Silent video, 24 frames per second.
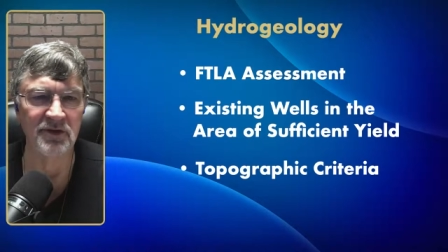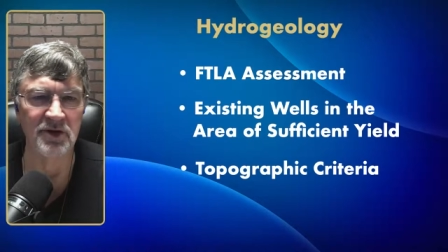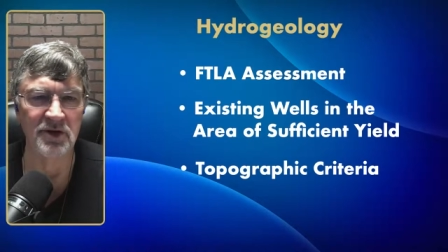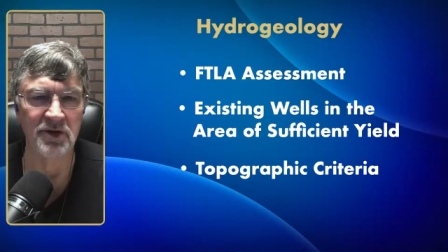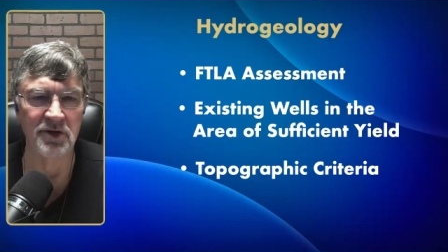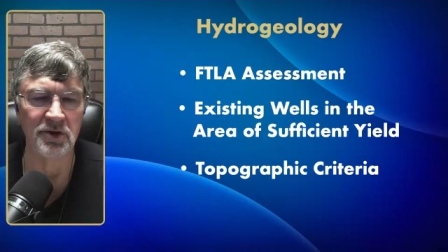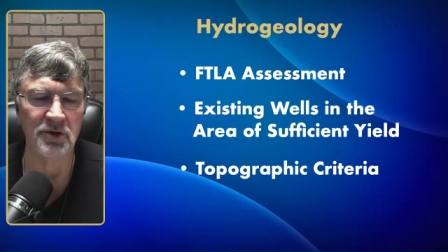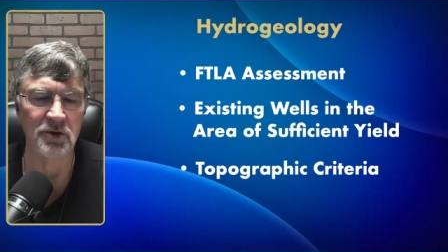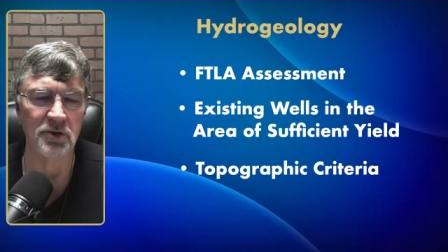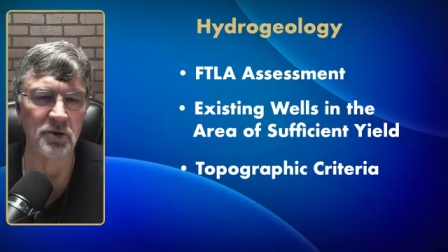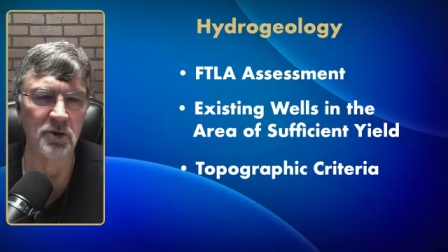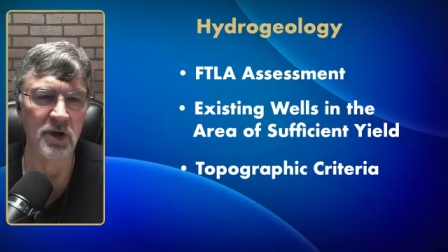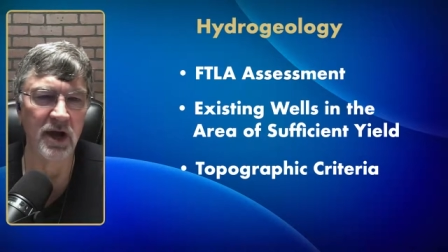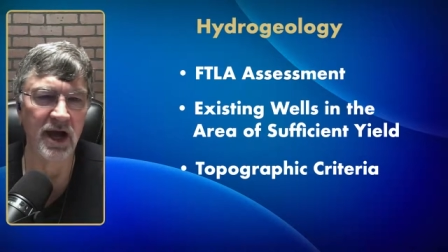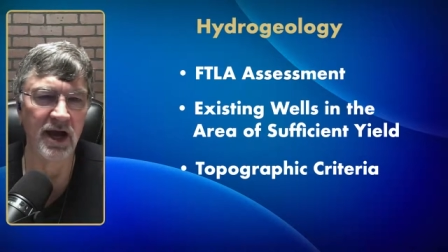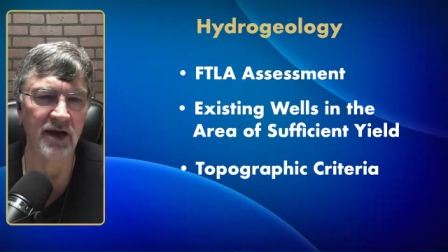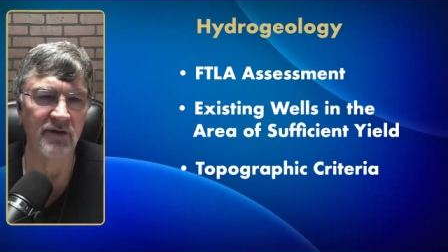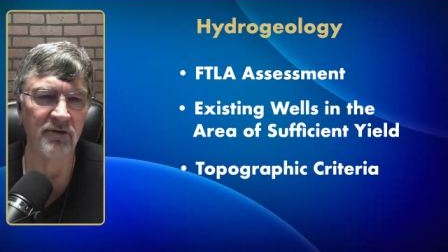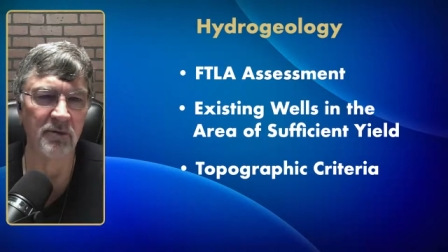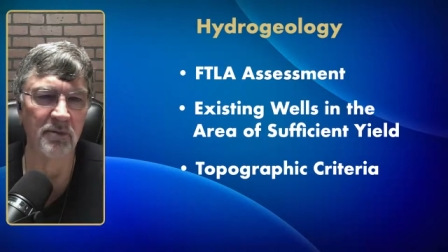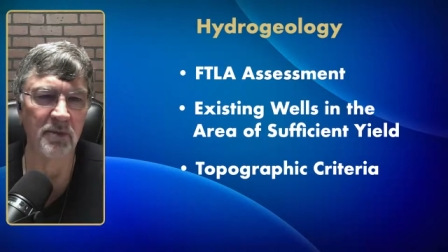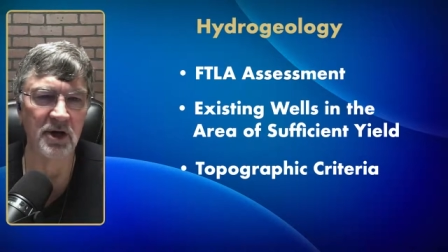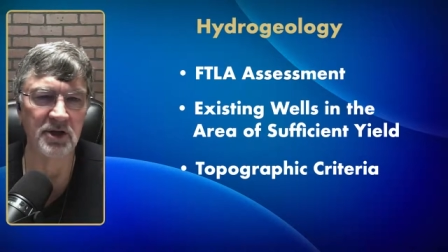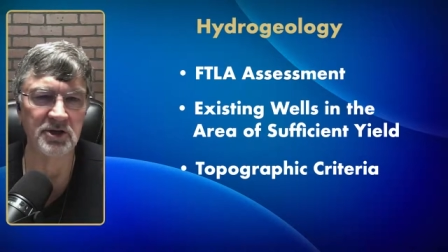If
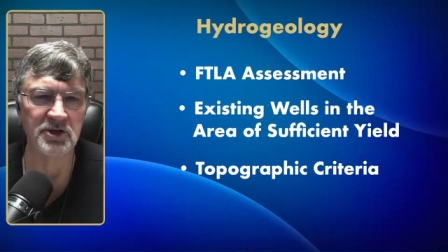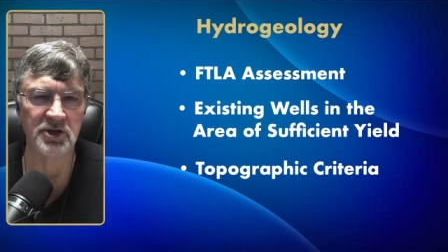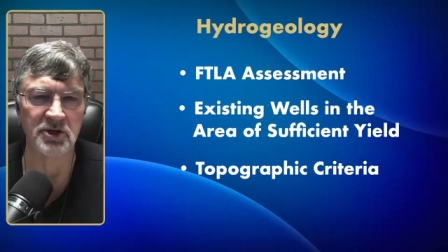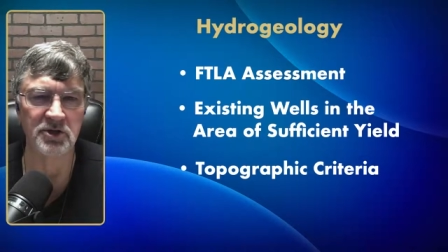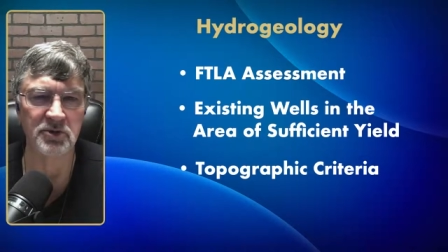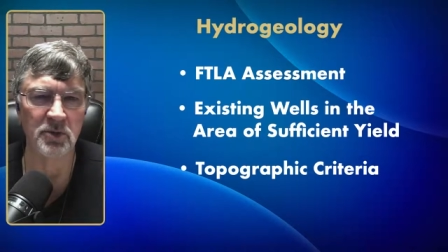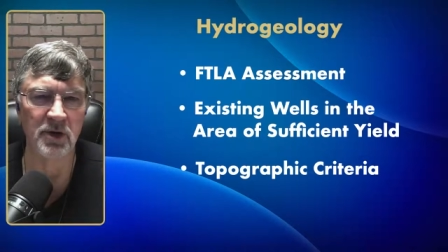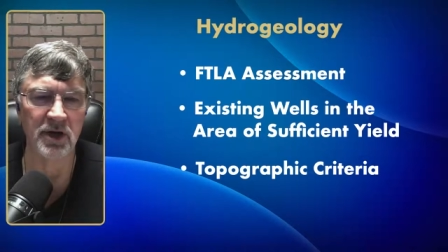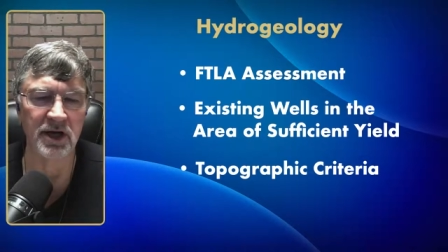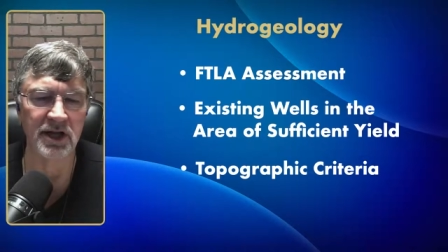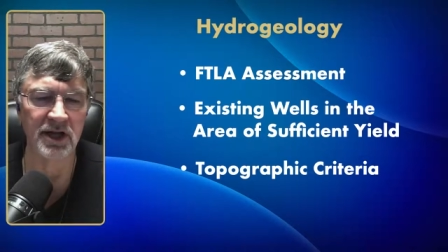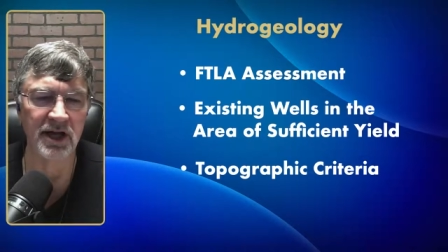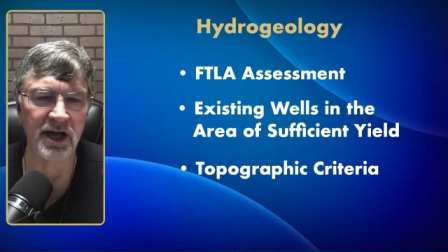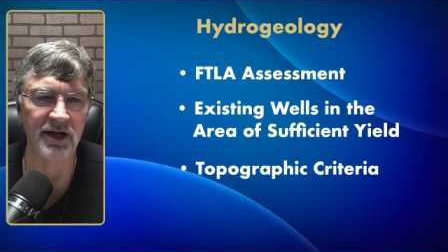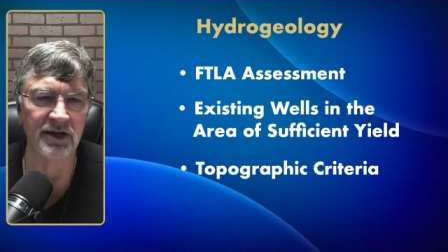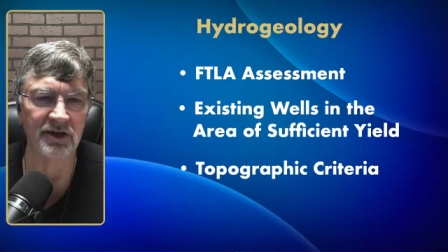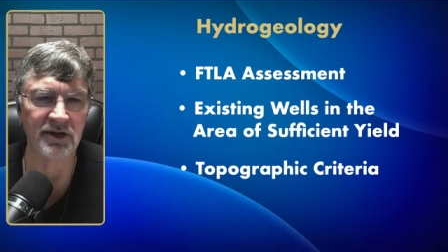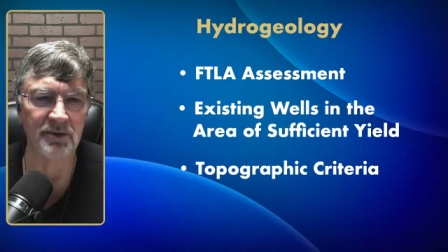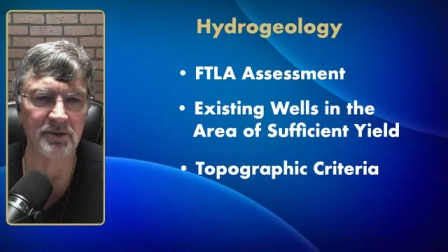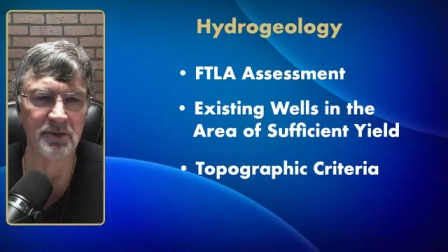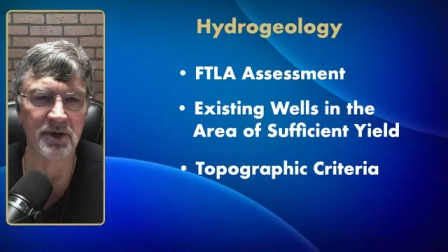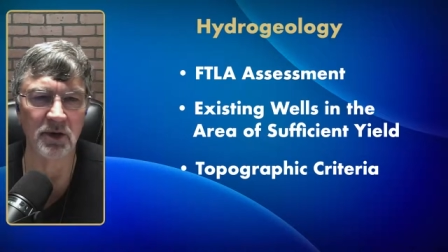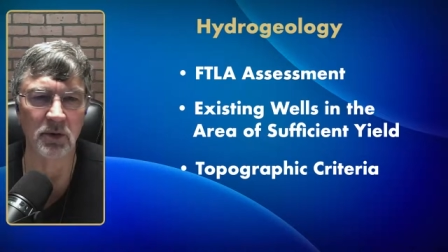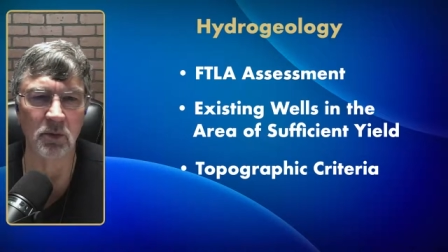you have a bunch of
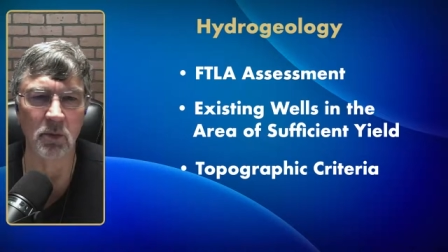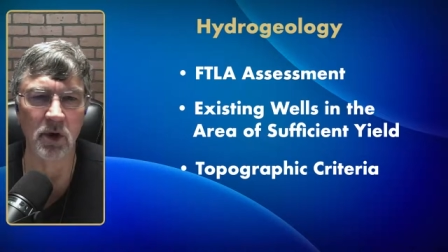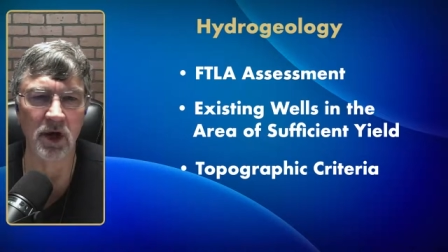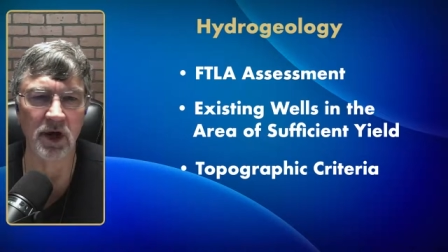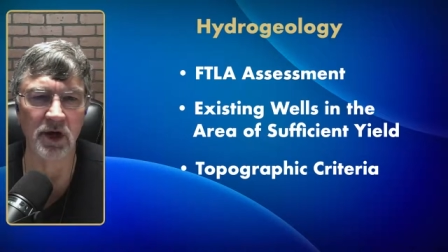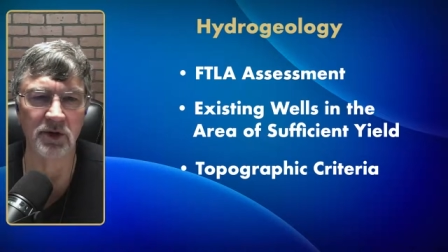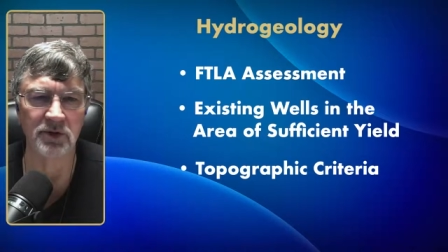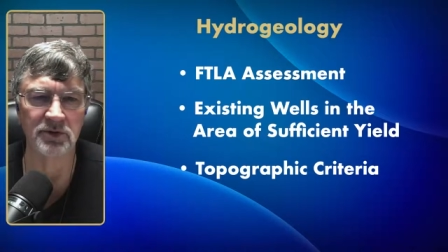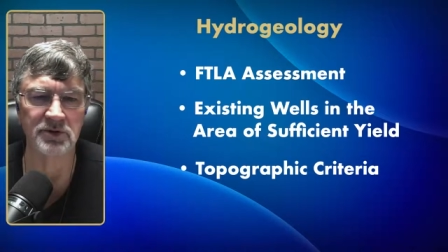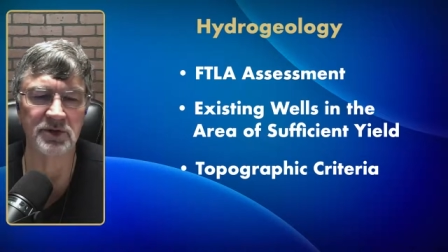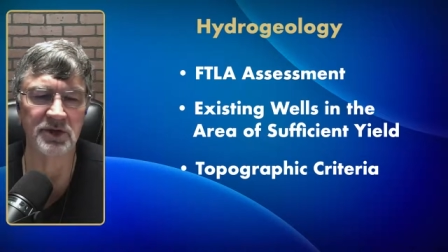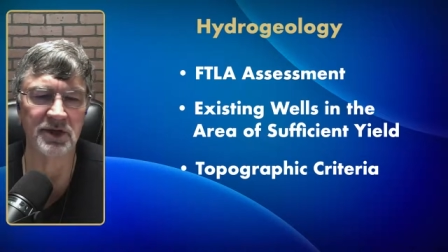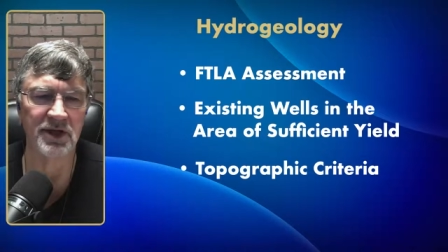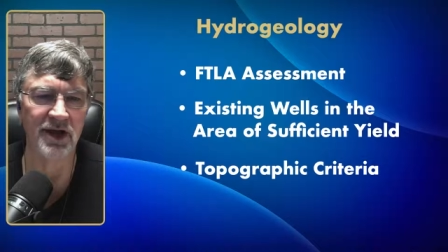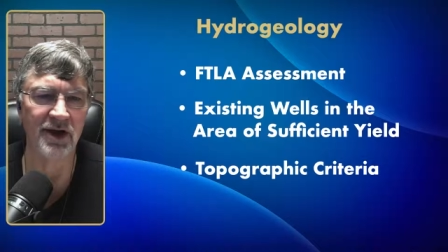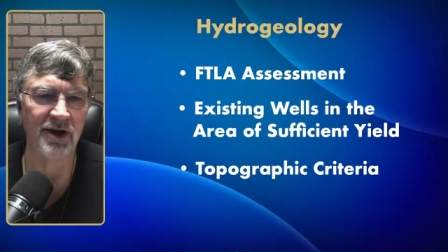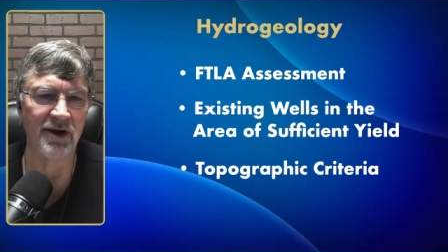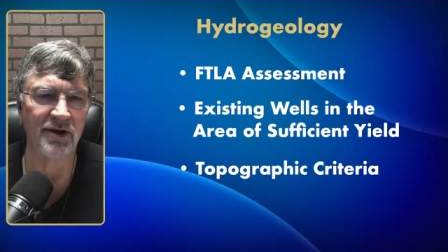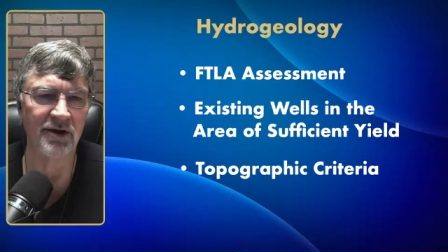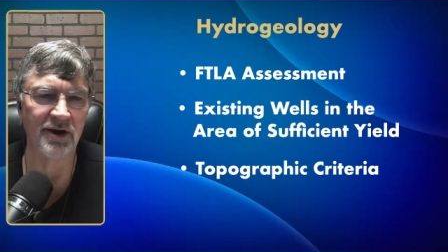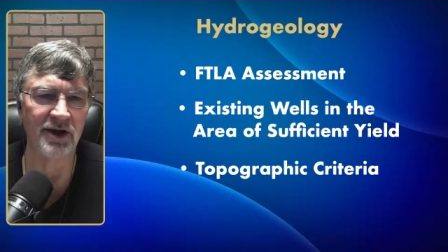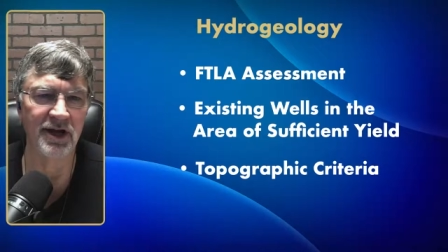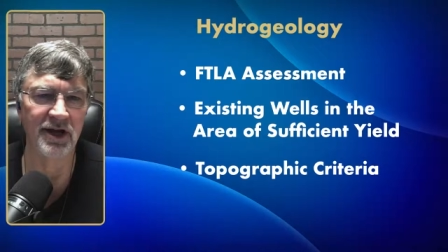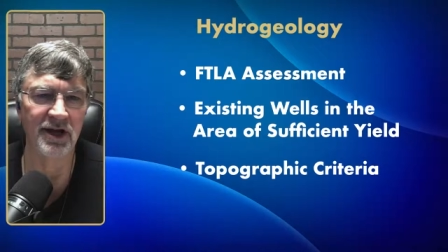20 gallon a minute
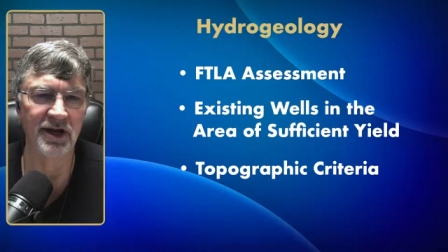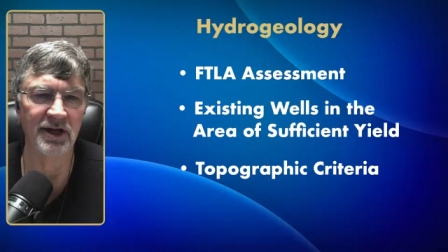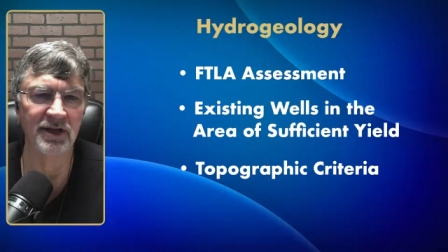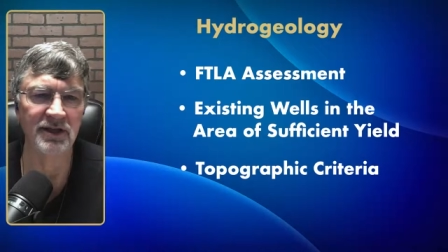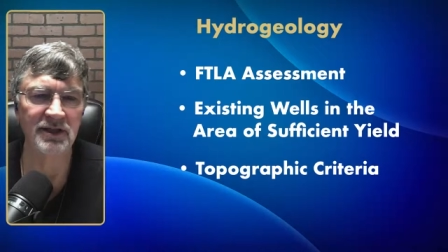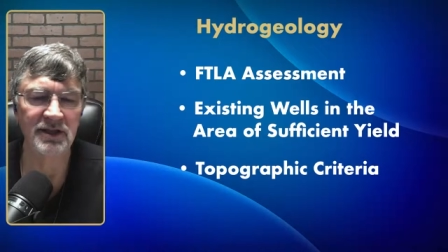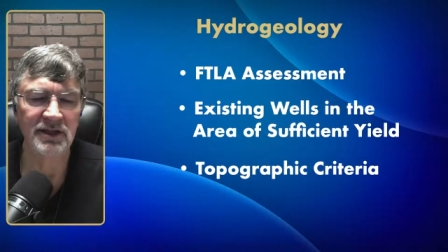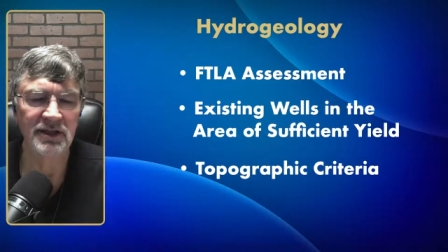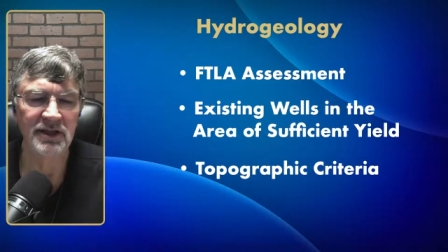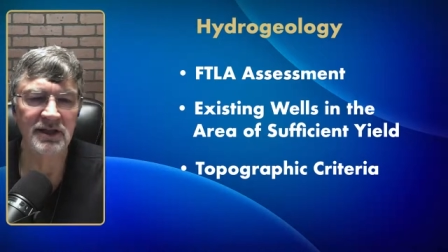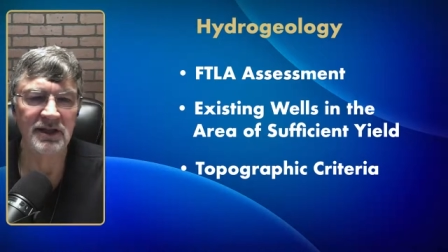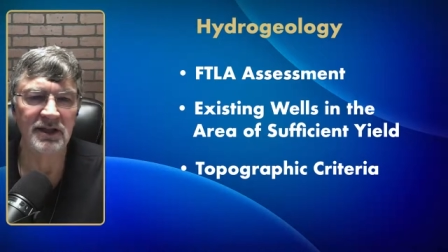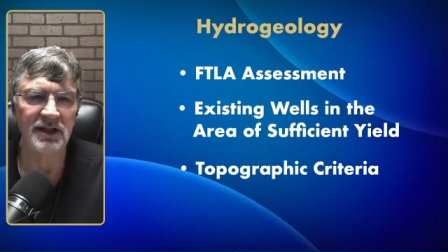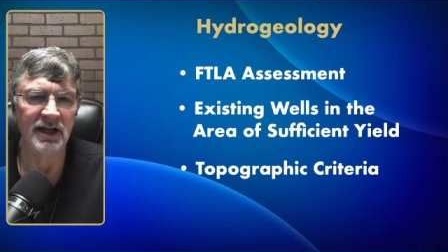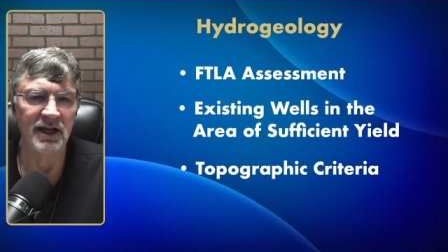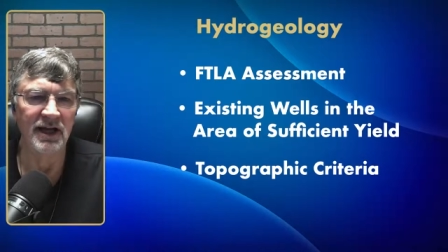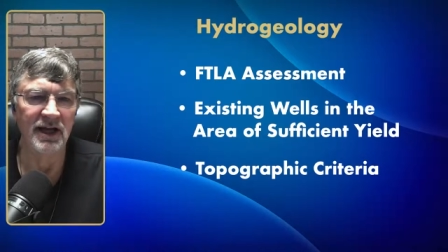wells in the area,